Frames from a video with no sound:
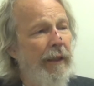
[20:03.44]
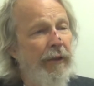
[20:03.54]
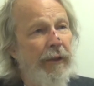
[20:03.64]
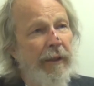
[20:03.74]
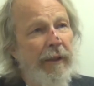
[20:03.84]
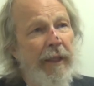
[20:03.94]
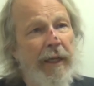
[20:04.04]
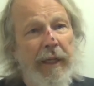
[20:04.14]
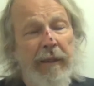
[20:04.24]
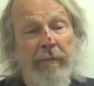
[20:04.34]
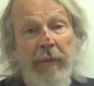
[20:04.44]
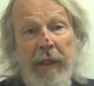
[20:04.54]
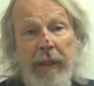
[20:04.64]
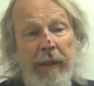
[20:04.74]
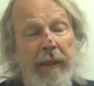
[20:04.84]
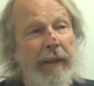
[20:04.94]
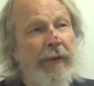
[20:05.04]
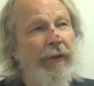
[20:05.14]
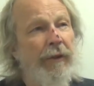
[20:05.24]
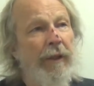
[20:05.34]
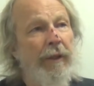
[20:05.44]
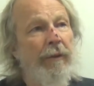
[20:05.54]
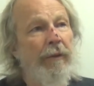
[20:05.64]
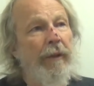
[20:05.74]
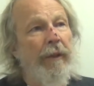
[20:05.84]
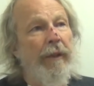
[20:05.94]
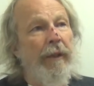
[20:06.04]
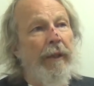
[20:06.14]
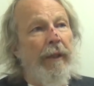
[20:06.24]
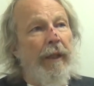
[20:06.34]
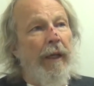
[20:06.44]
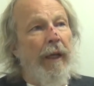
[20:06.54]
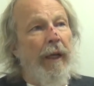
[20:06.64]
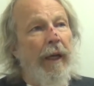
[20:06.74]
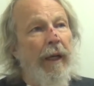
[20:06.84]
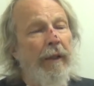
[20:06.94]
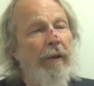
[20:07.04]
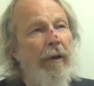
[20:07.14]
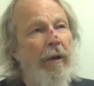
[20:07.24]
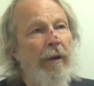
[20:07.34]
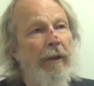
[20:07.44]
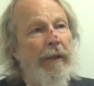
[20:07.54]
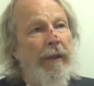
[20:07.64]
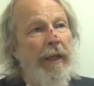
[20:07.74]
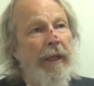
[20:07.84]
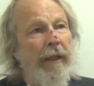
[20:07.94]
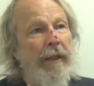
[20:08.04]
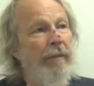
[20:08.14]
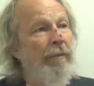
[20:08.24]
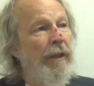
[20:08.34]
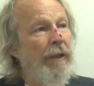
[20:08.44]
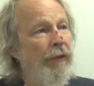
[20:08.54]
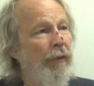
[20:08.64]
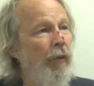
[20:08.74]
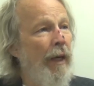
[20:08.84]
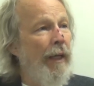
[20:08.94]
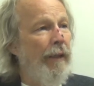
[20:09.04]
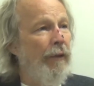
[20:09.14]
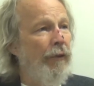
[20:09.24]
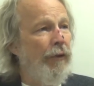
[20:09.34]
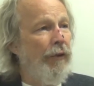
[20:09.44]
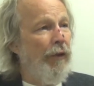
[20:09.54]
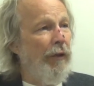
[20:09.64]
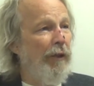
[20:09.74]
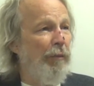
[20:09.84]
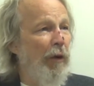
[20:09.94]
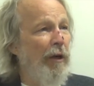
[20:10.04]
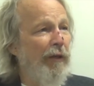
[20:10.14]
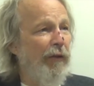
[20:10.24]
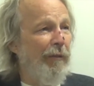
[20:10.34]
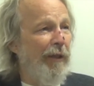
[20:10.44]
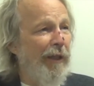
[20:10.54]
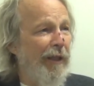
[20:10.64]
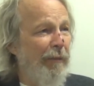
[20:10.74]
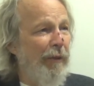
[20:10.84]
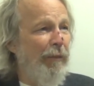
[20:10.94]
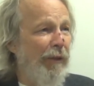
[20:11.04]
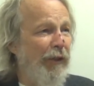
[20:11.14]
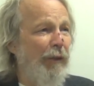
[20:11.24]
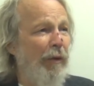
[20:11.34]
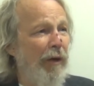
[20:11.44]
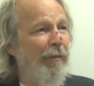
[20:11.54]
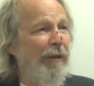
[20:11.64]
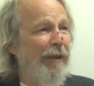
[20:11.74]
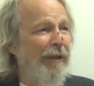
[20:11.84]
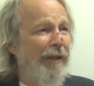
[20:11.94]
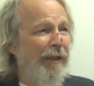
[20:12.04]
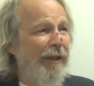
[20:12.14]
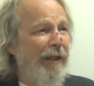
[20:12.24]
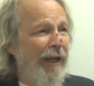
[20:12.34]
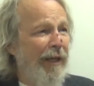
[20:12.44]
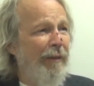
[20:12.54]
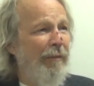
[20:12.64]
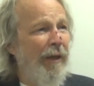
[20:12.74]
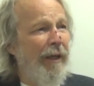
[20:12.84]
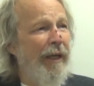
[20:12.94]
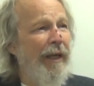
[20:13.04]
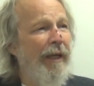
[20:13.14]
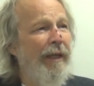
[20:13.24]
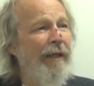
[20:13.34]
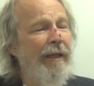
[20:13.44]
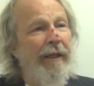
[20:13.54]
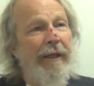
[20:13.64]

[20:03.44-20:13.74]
and, and they hadn't met, and so I called and had him meet us at Wagner's, and so his boss from the Olympia Police Department came and